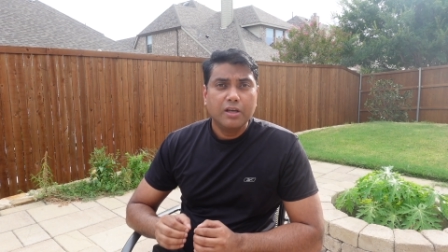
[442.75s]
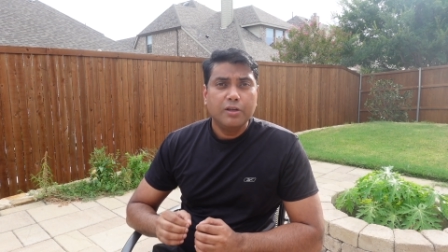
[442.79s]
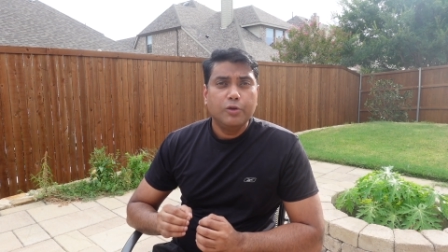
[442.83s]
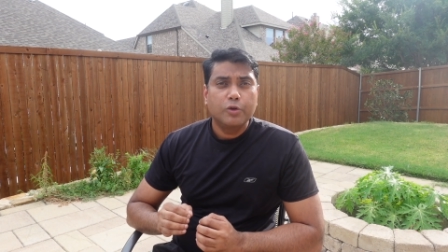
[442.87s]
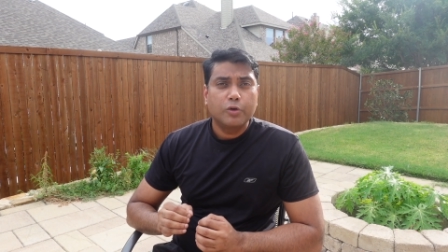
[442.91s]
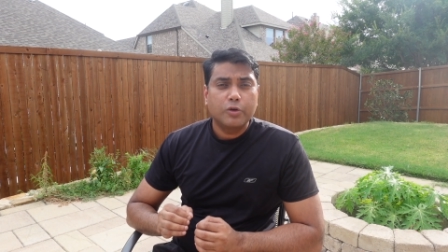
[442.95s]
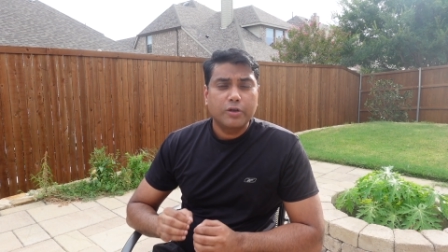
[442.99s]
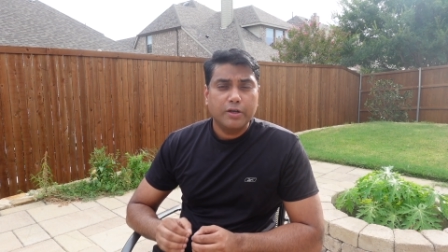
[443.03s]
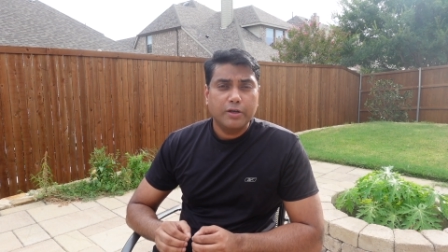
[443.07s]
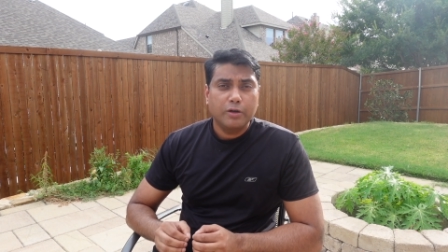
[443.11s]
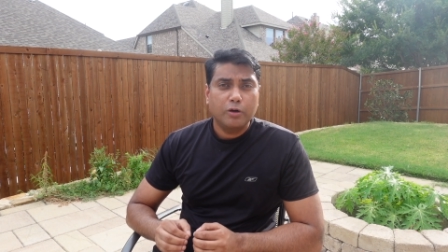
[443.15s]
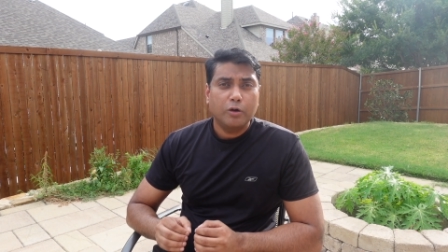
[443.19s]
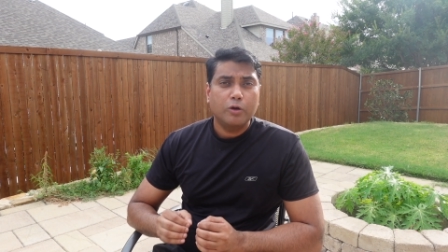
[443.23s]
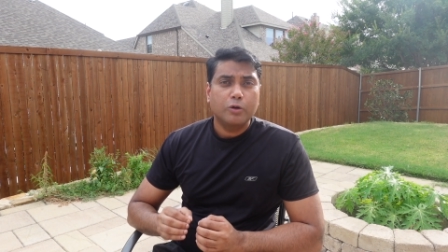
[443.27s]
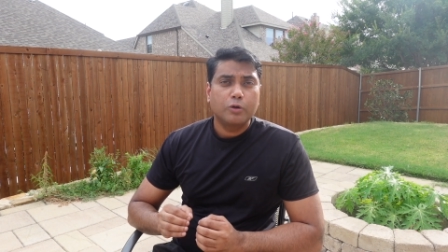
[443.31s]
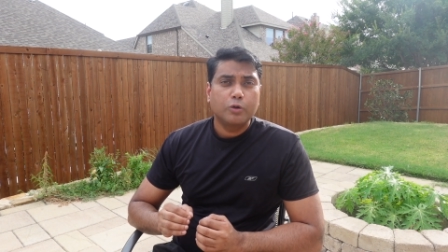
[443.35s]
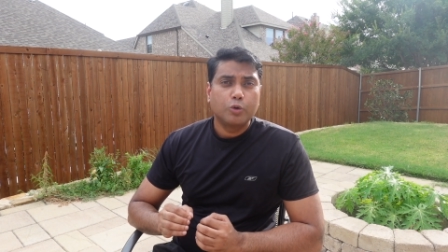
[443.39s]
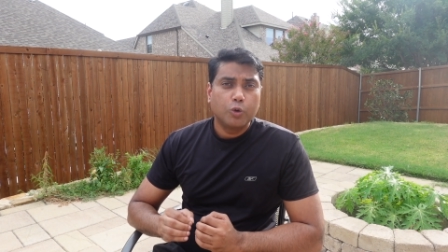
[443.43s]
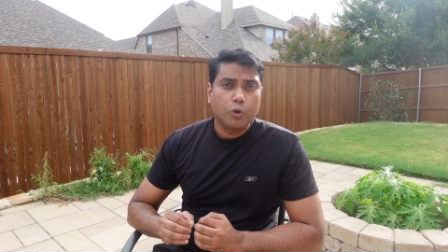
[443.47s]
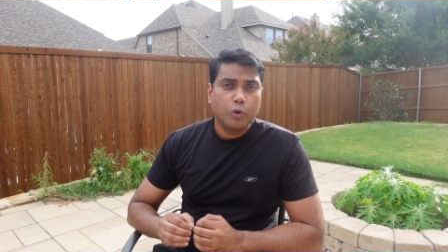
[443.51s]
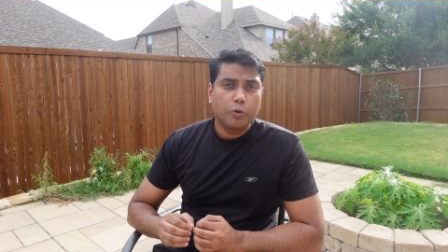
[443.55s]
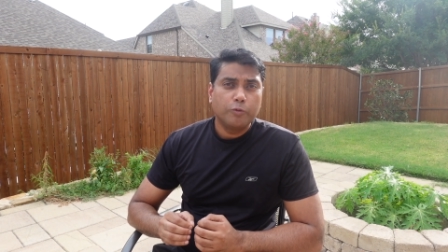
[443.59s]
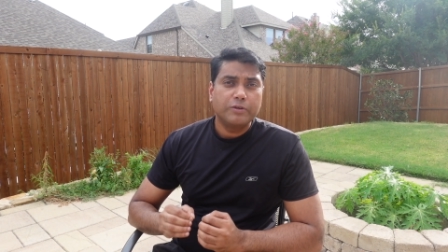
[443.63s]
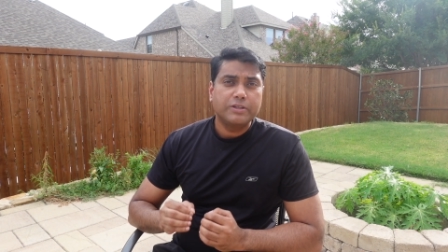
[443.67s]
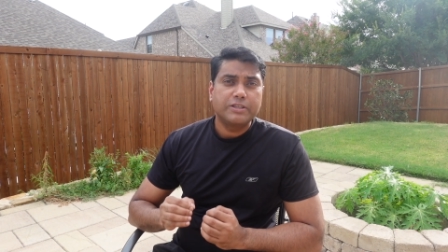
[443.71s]
you cannot
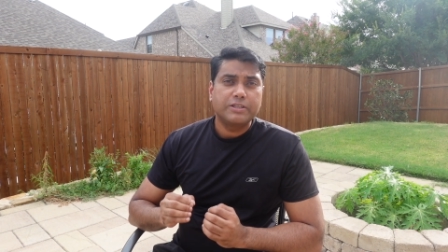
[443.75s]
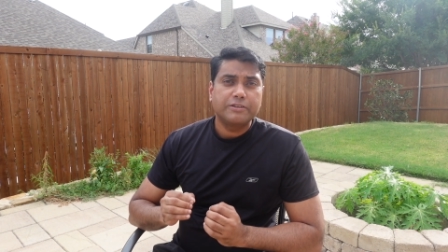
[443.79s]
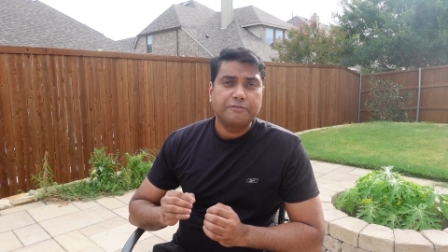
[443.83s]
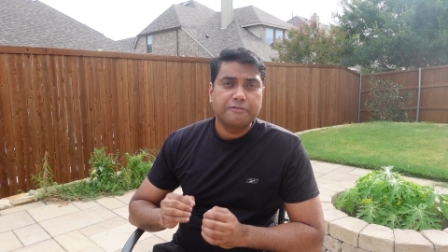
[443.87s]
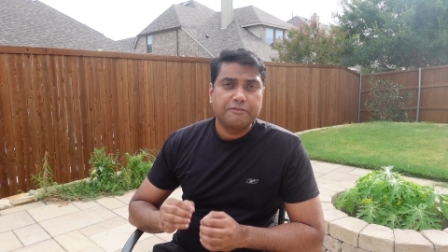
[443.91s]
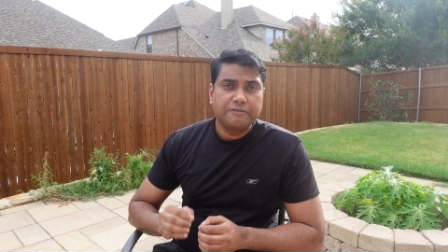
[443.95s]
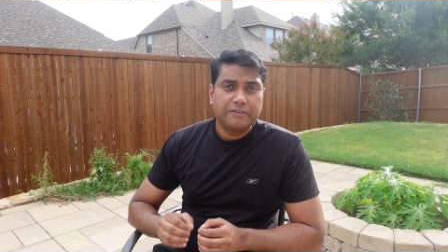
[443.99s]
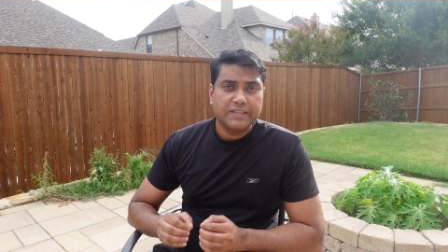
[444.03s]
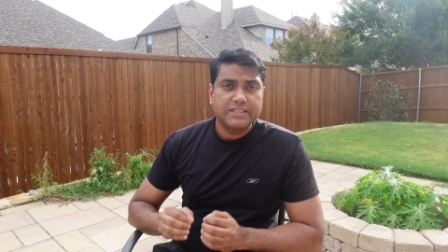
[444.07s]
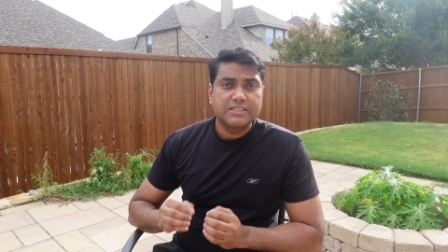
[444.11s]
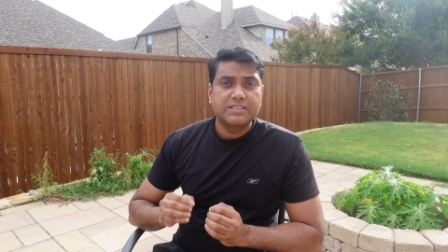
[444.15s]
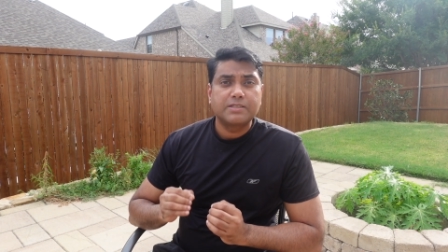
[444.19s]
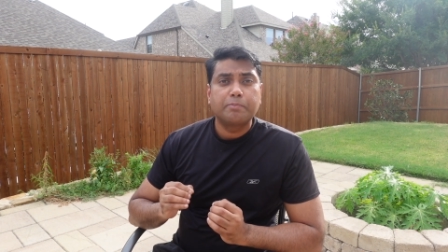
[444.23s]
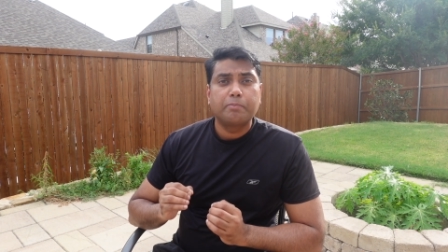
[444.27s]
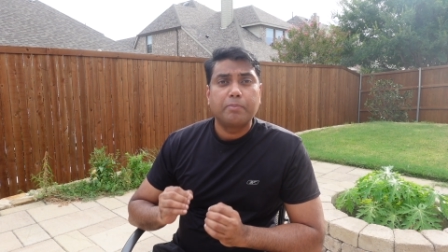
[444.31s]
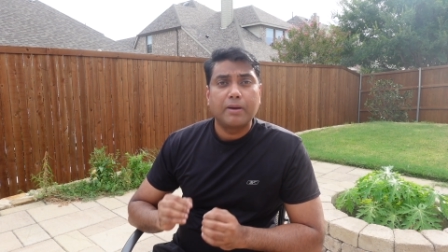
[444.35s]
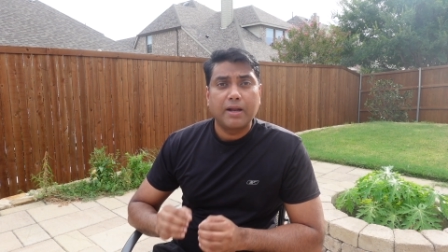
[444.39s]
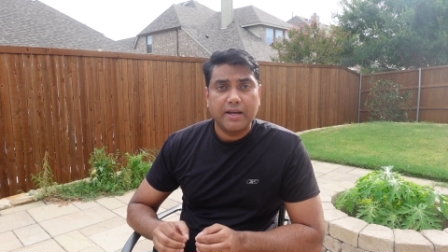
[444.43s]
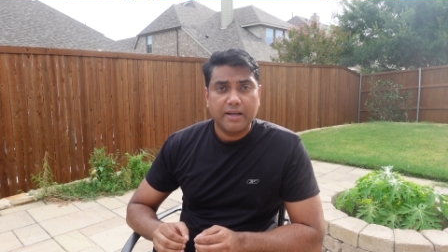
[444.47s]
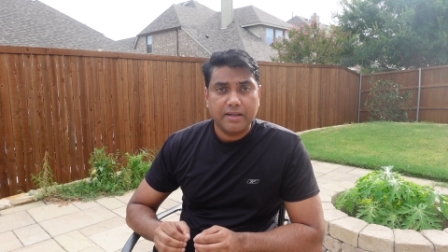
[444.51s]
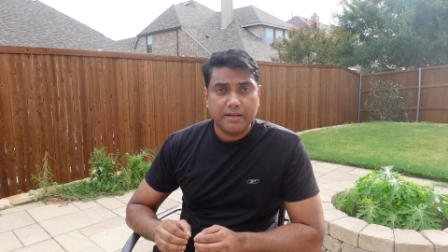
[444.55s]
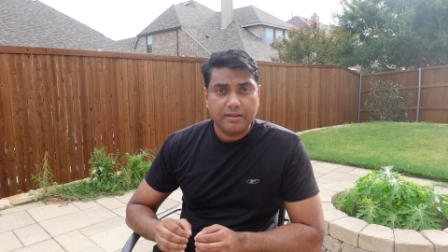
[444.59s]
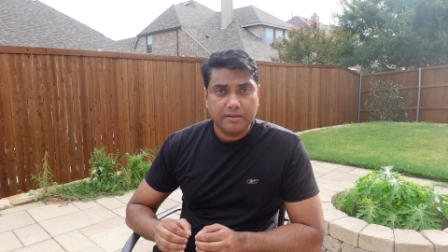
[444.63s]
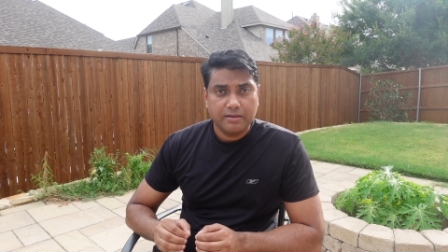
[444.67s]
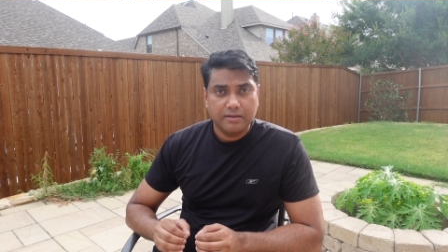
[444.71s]
go with a fixed
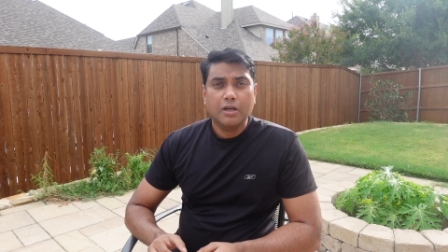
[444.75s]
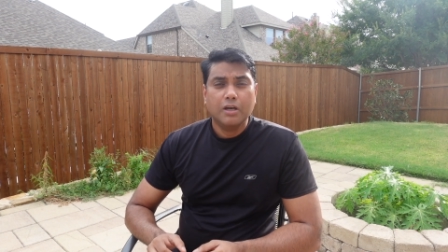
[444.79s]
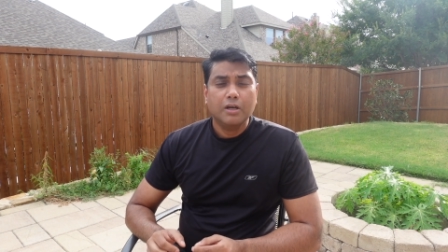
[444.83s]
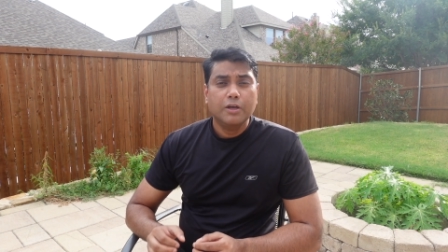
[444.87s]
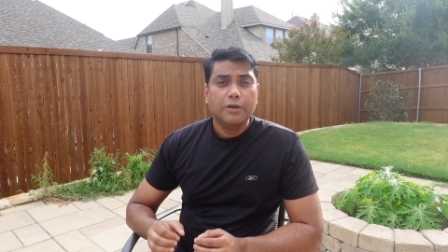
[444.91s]
plan.